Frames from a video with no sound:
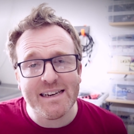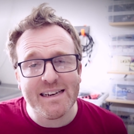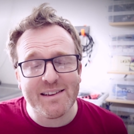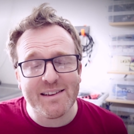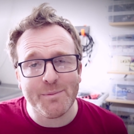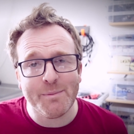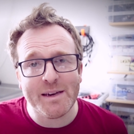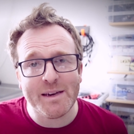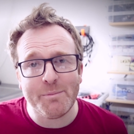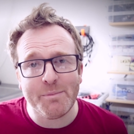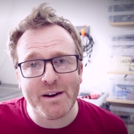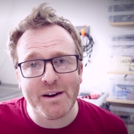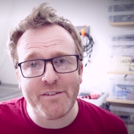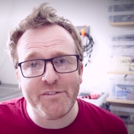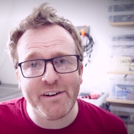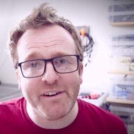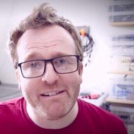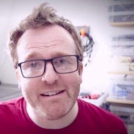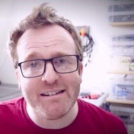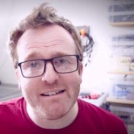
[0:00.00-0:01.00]
It's made by a
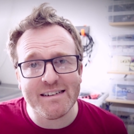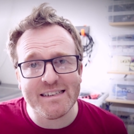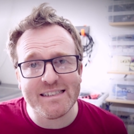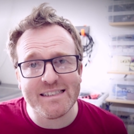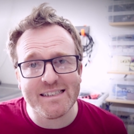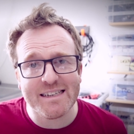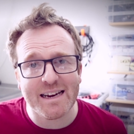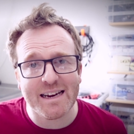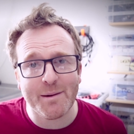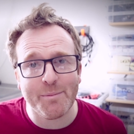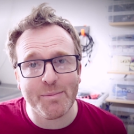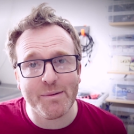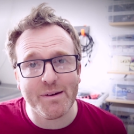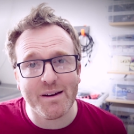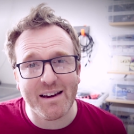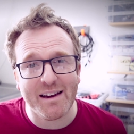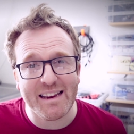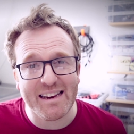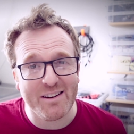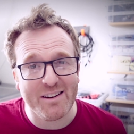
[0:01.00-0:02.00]
very nice chap
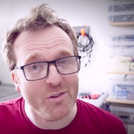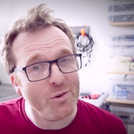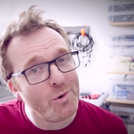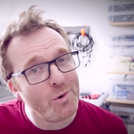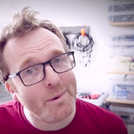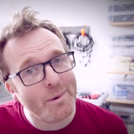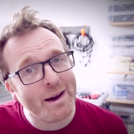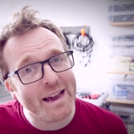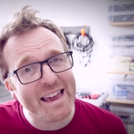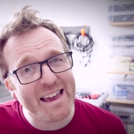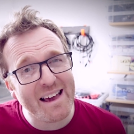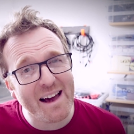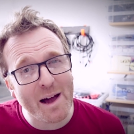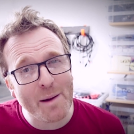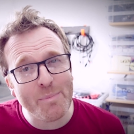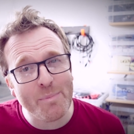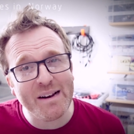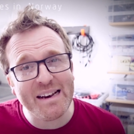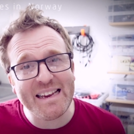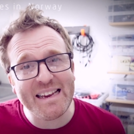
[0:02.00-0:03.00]
in Norway,
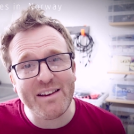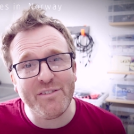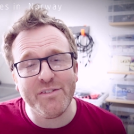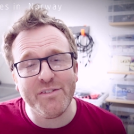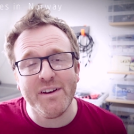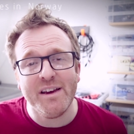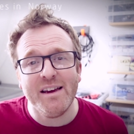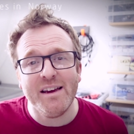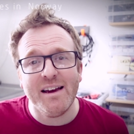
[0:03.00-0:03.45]
I believe,